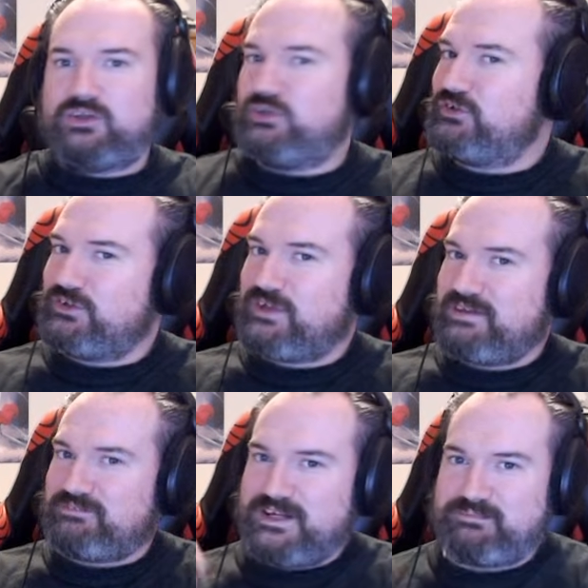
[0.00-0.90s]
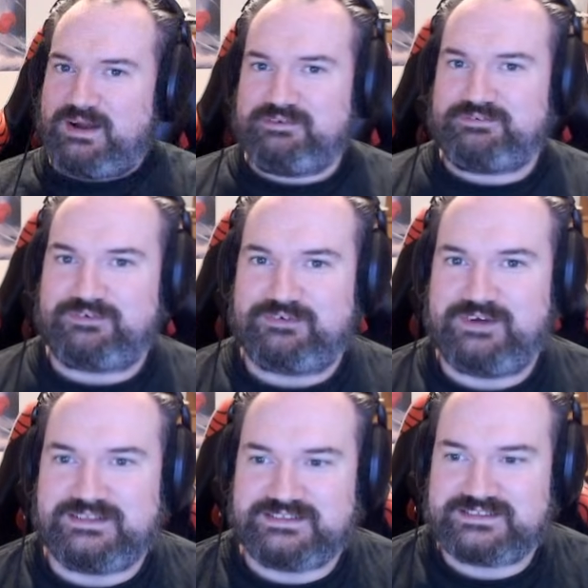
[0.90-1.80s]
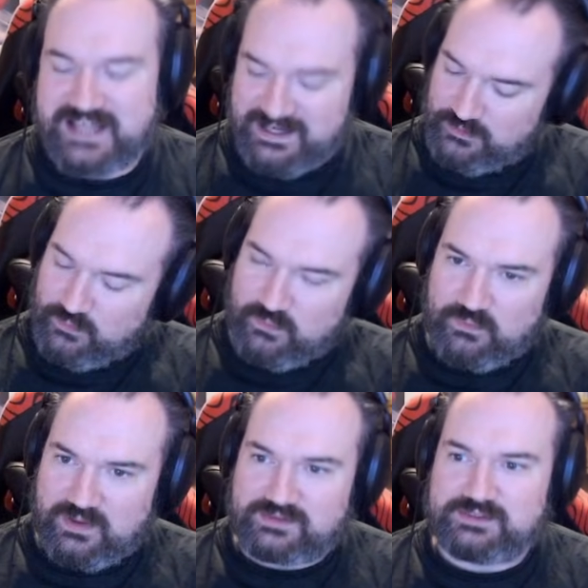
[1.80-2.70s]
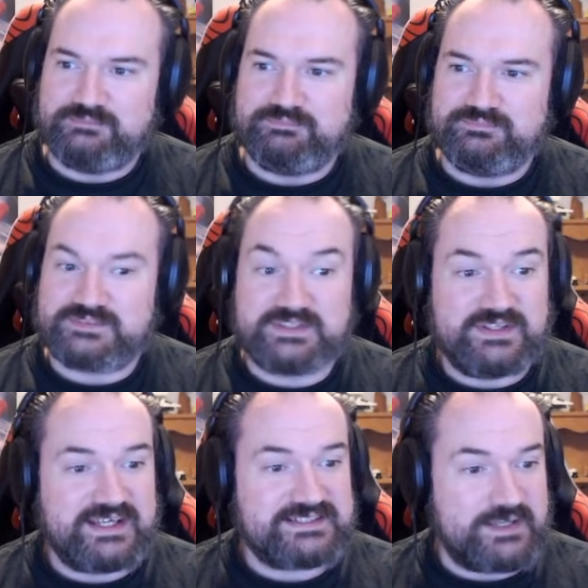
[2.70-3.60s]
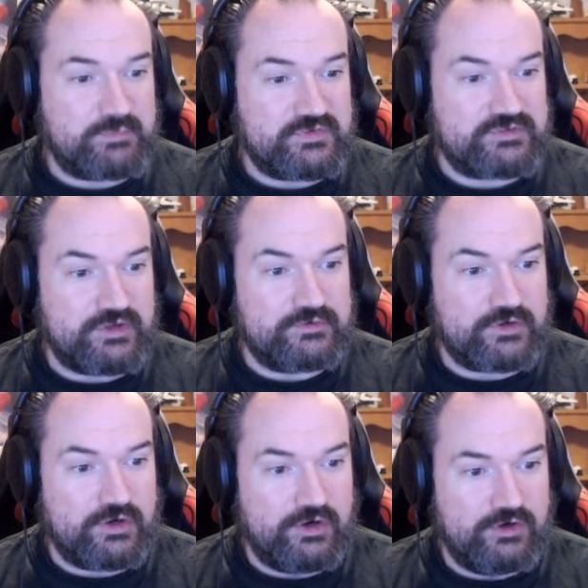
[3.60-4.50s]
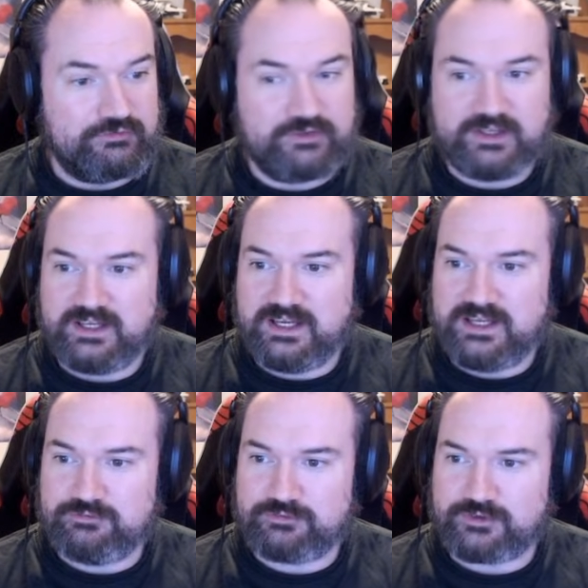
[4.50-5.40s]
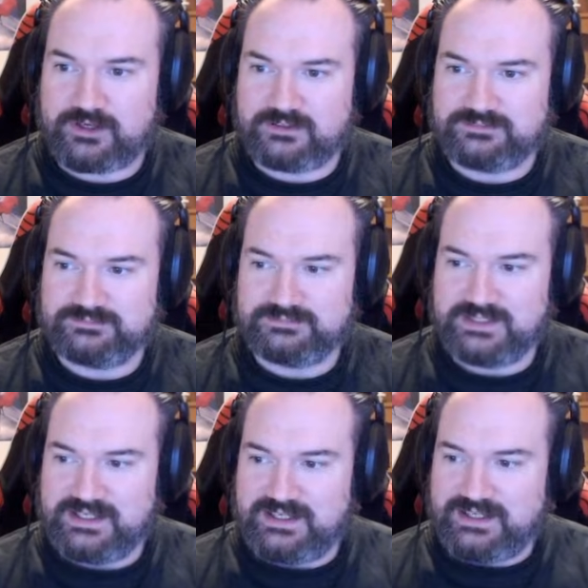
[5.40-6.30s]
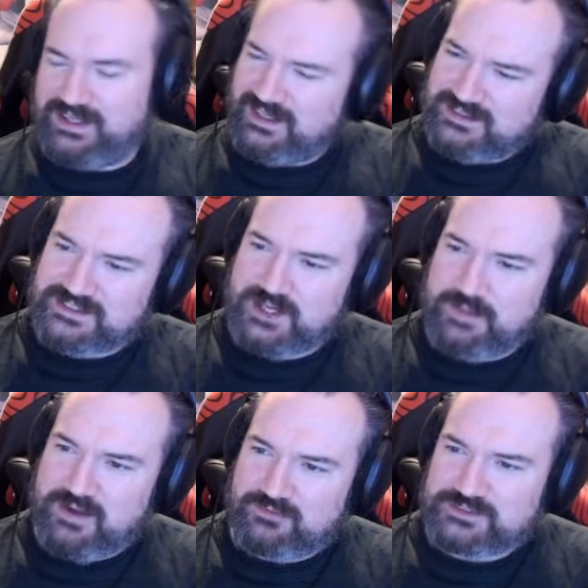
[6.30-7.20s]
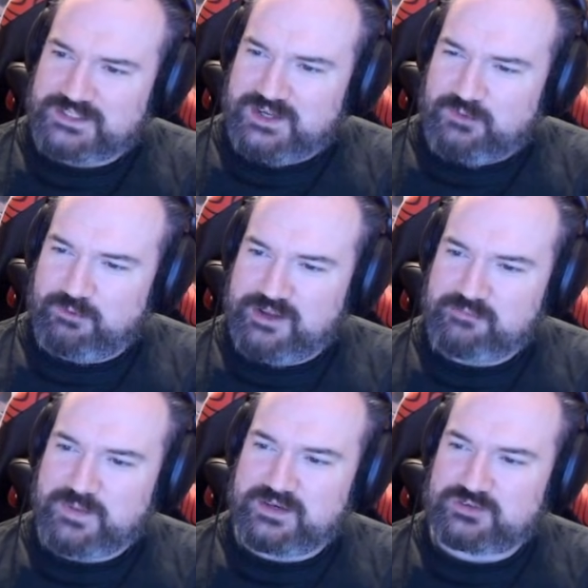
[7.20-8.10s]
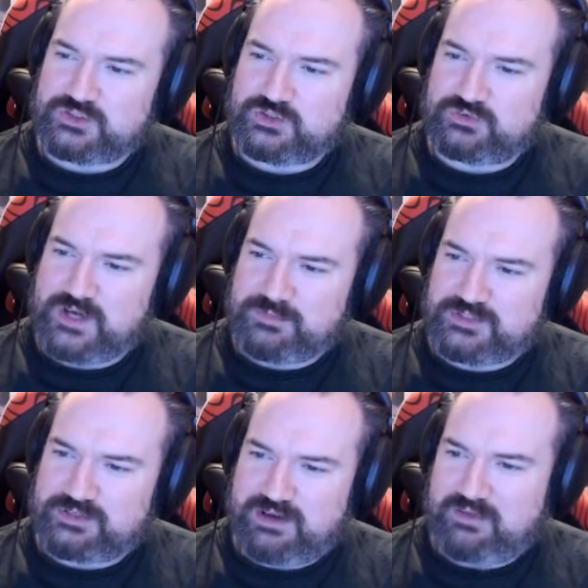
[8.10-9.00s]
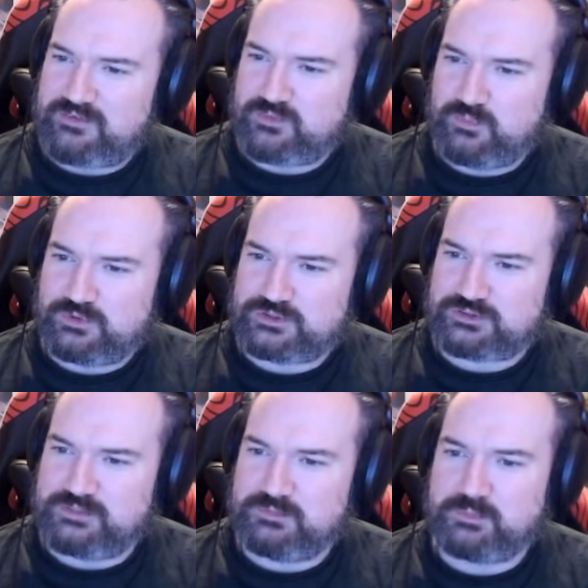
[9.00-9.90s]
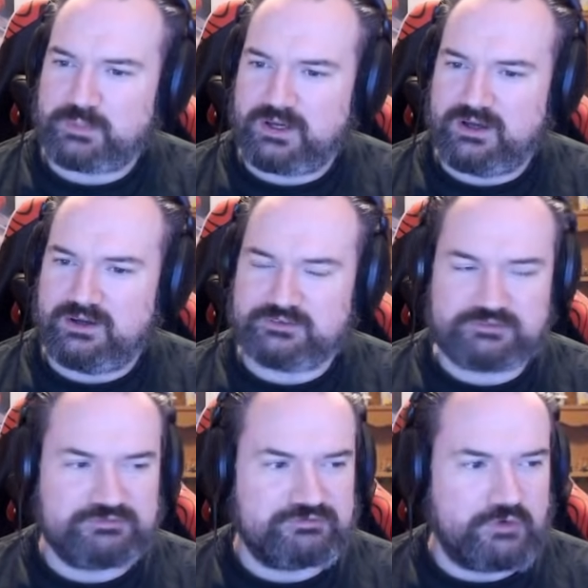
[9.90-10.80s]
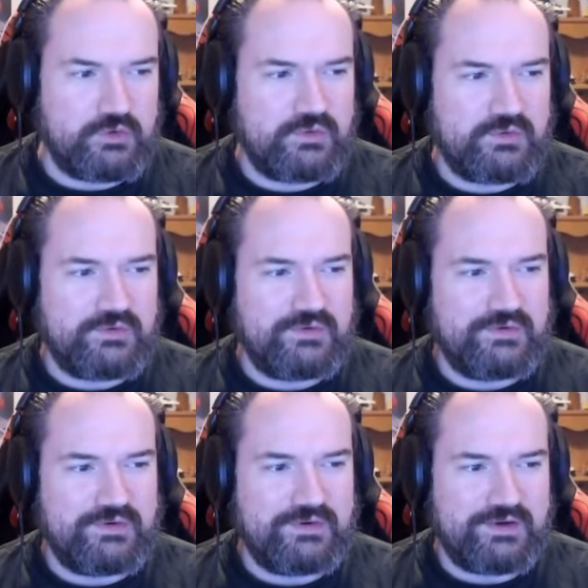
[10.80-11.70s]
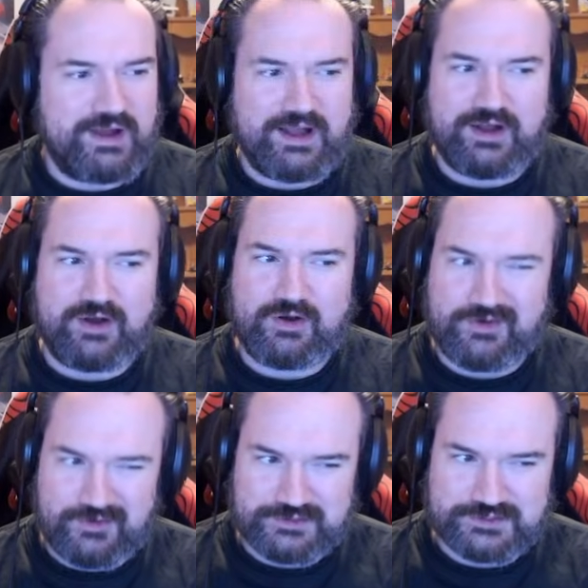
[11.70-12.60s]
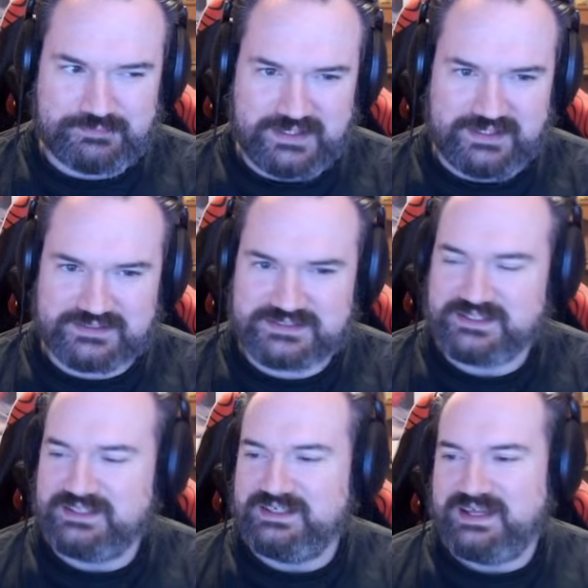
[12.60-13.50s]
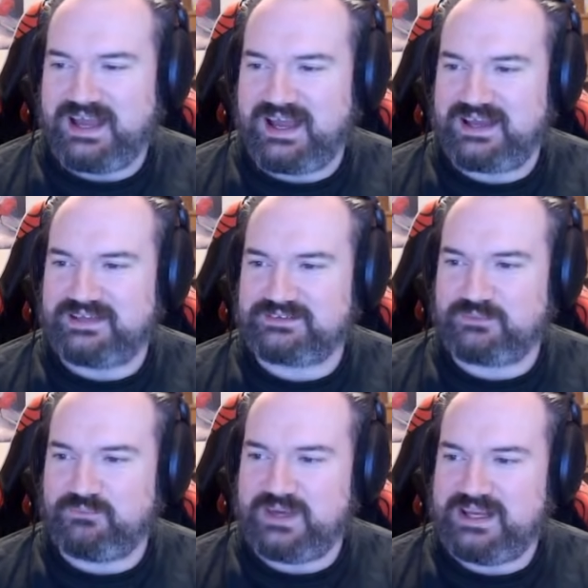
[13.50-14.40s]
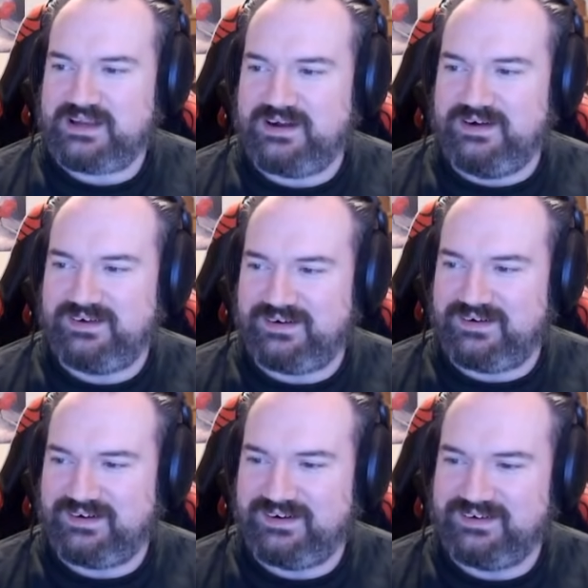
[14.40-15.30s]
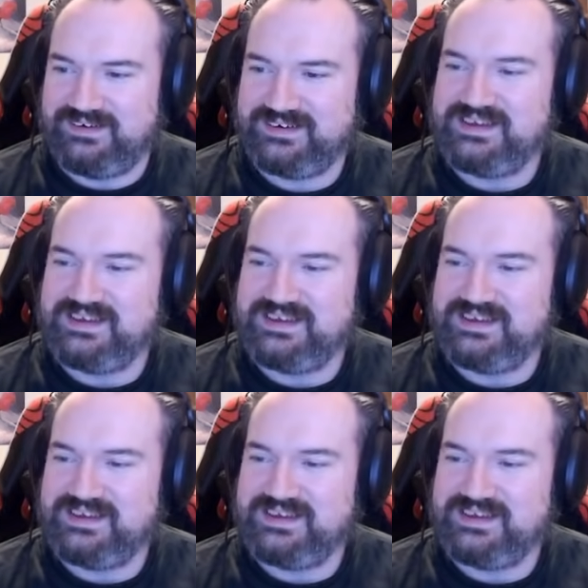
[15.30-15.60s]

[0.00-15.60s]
Good evening, my friends, and welcome to the next episode of Infra. Last time out, we've been traipsing around this water treatment plant for a hot minute, and we are